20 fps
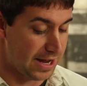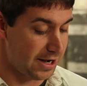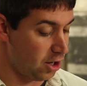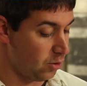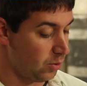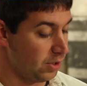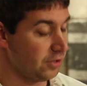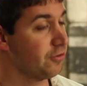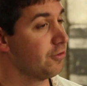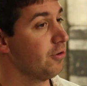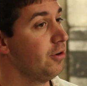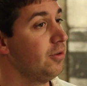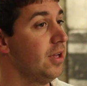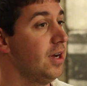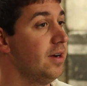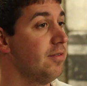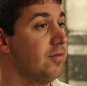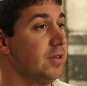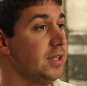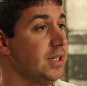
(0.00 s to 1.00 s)
I know what true
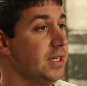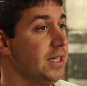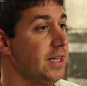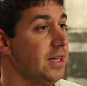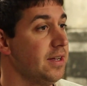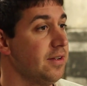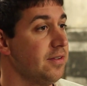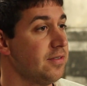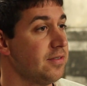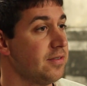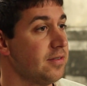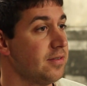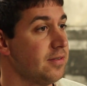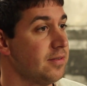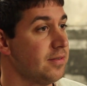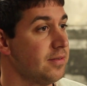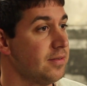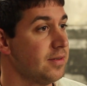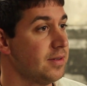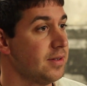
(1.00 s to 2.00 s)
love really is.
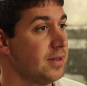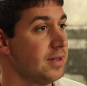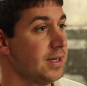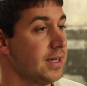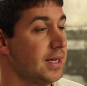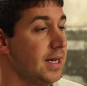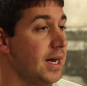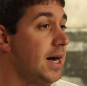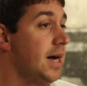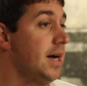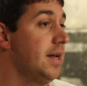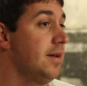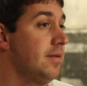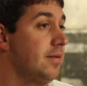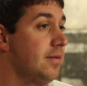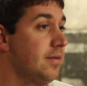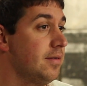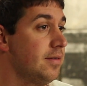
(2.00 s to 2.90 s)
God.